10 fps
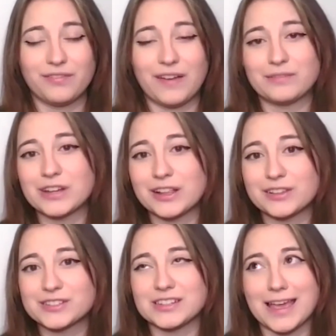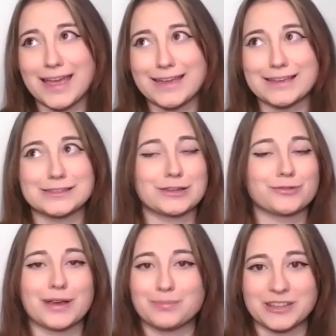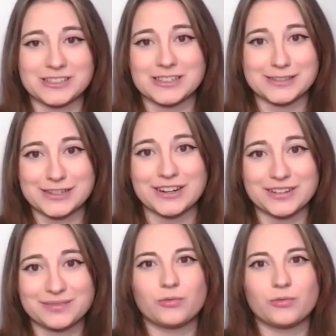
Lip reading: $5 a day is a great place to start.